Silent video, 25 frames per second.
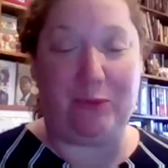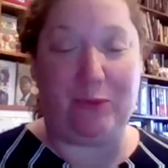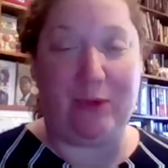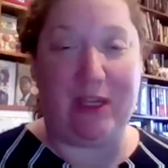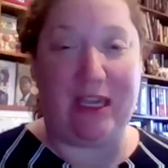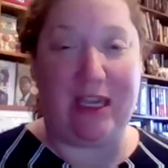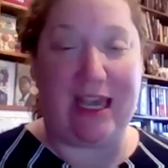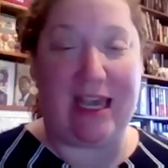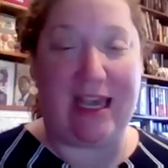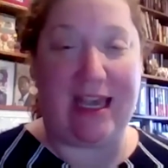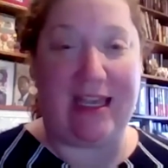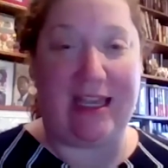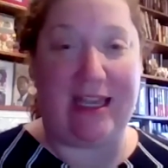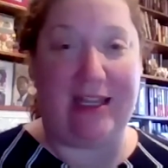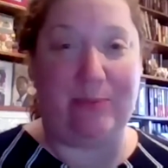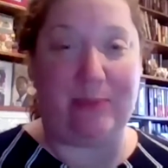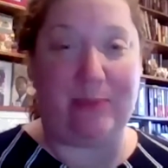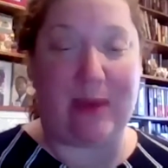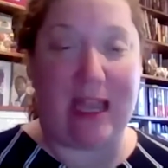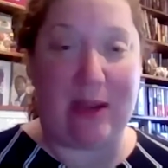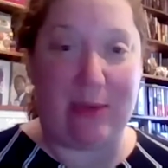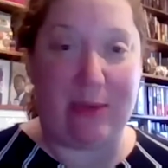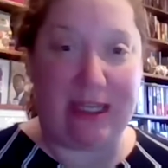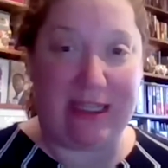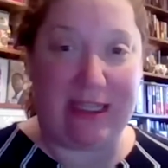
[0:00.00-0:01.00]
We had
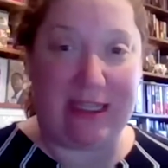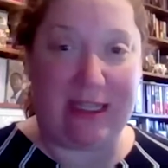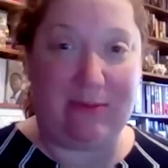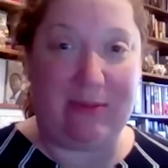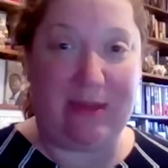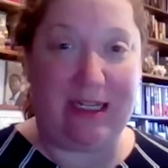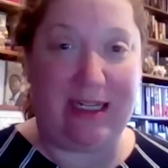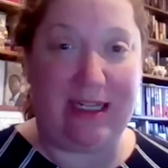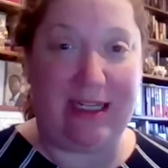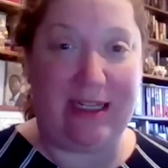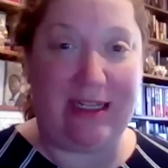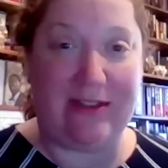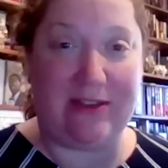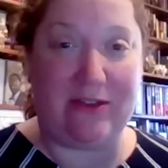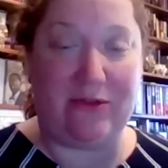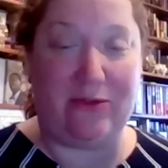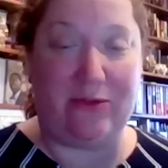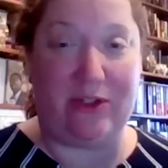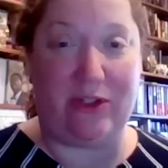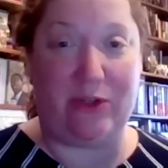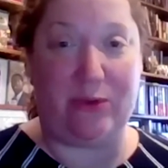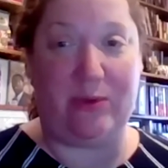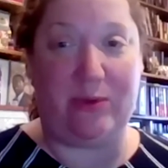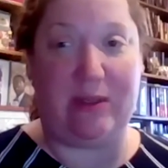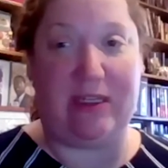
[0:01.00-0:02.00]
bi-weekly meetings of
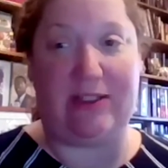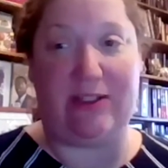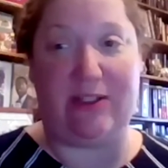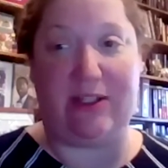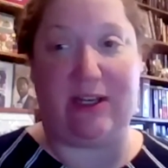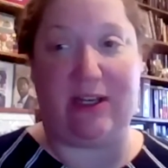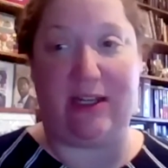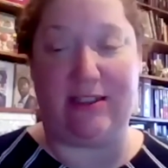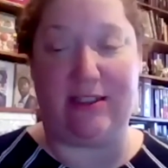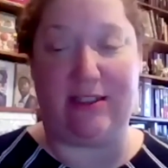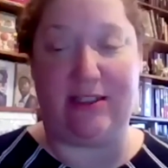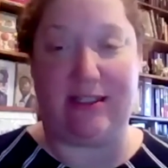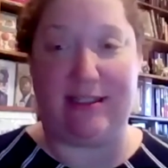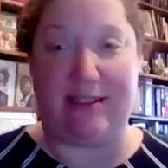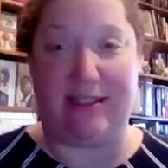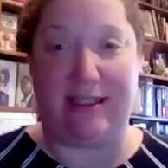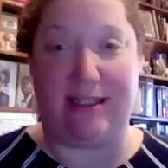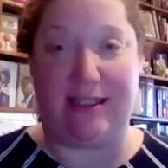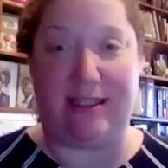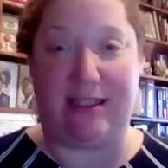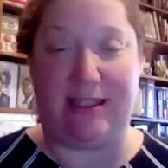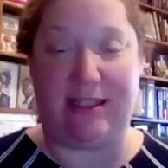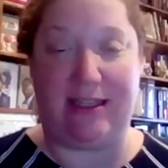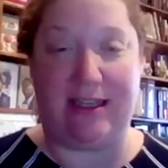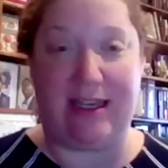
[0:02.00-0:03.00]
which we sought to
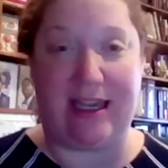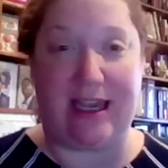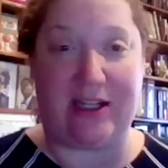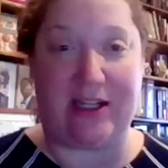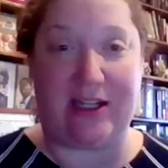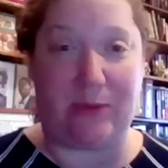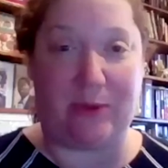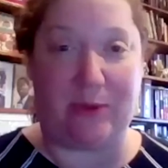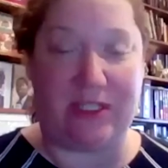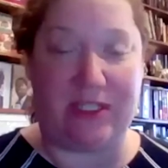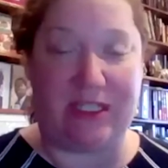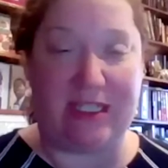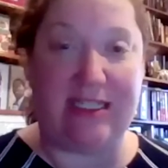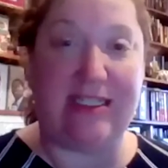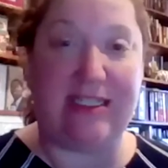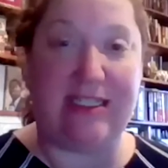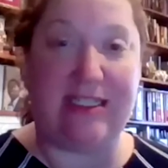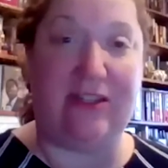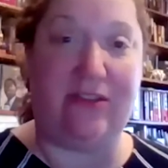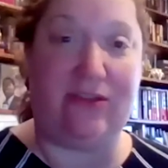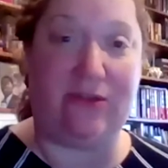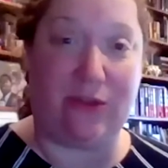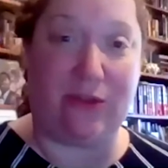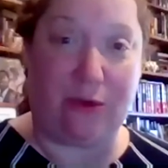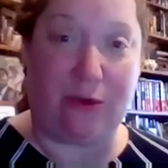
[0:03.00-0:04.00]
seek expertise
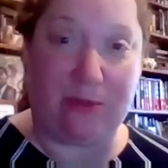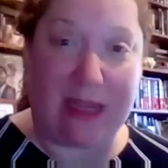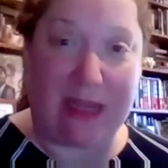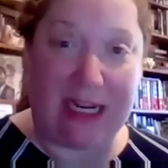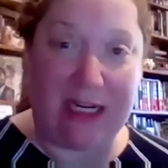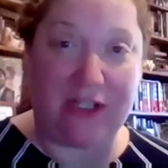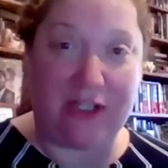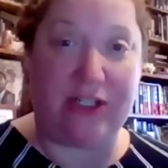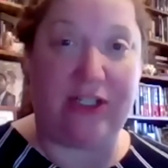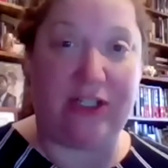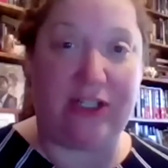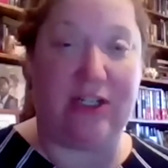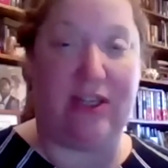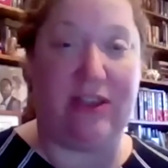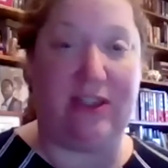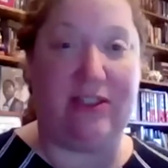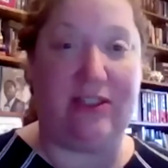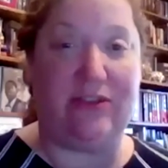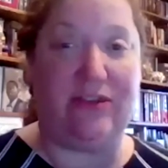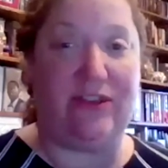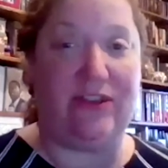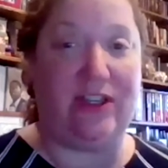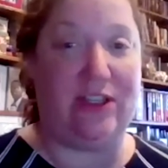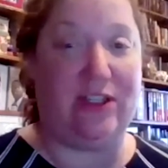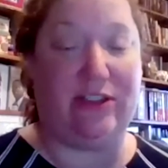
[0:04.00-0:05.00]
and information on
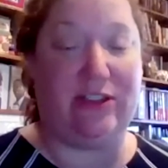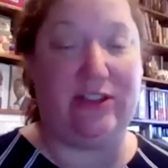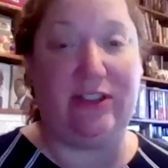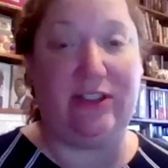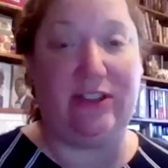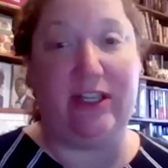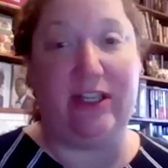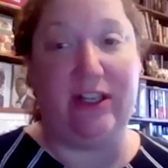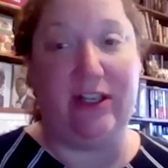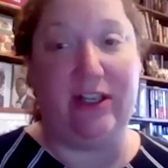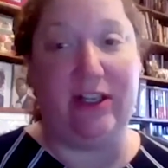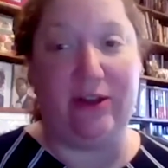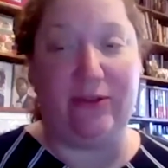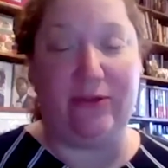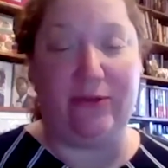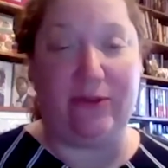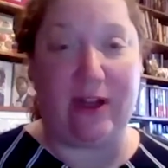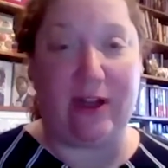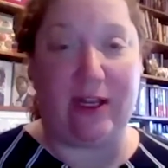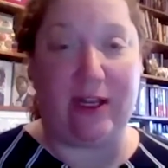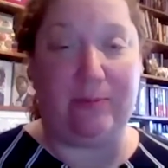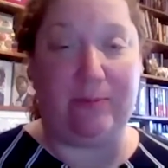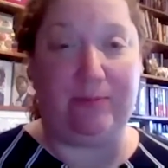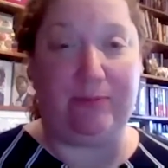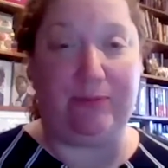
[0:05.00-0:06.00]
this field
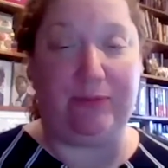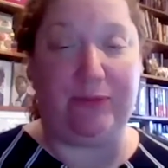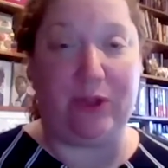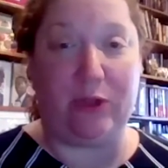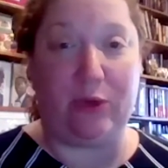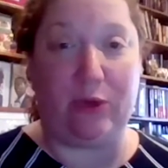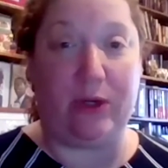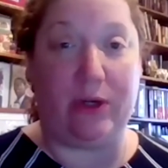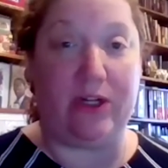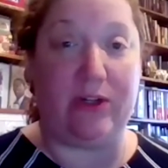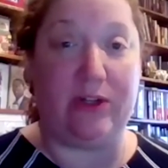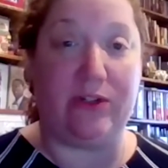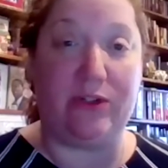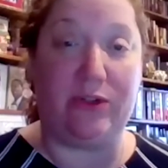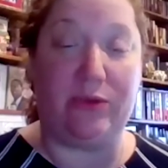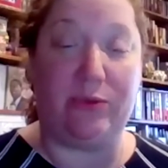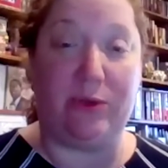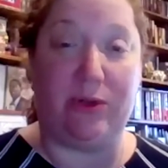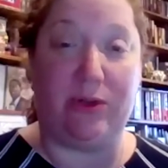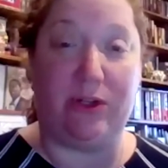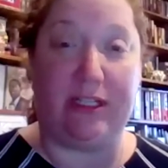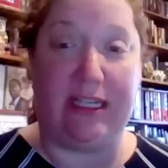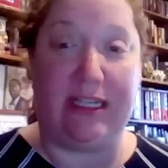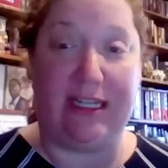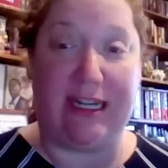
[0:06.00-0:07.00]
from lawyers who
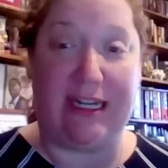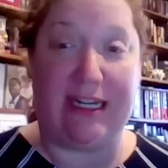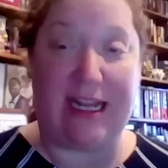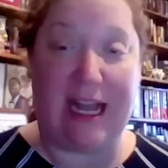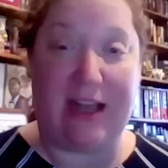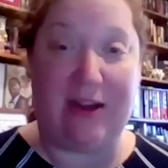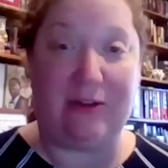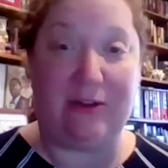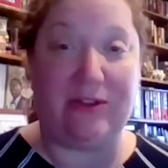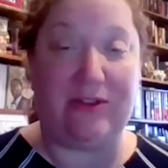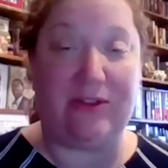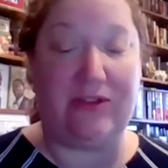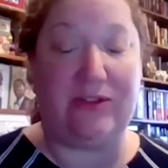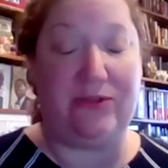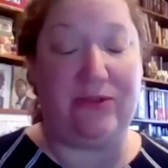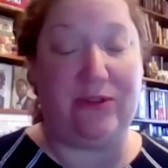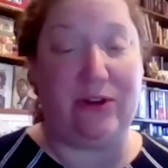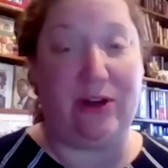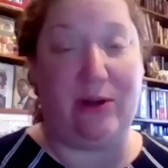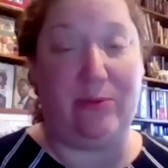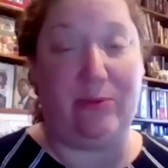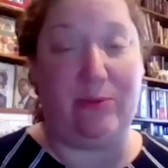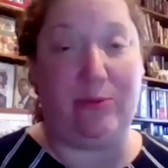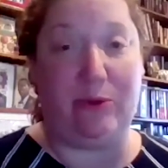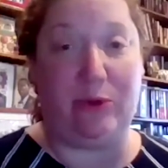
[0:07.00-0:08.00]
work in-house,
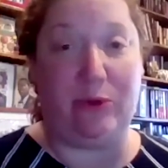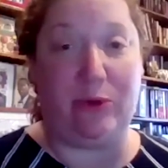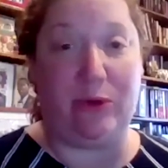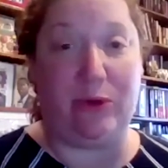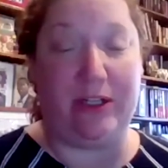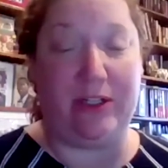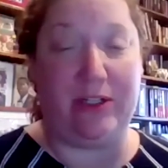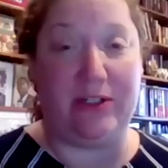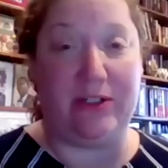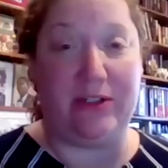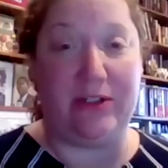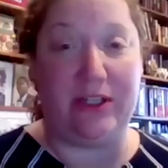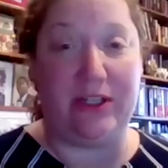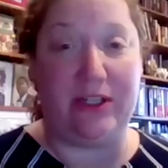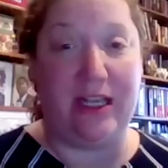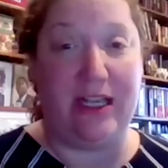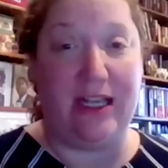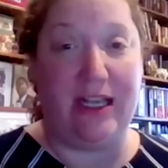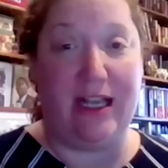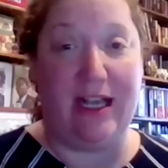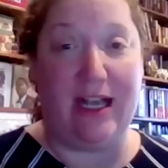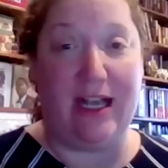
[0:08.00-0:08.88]
from lawyers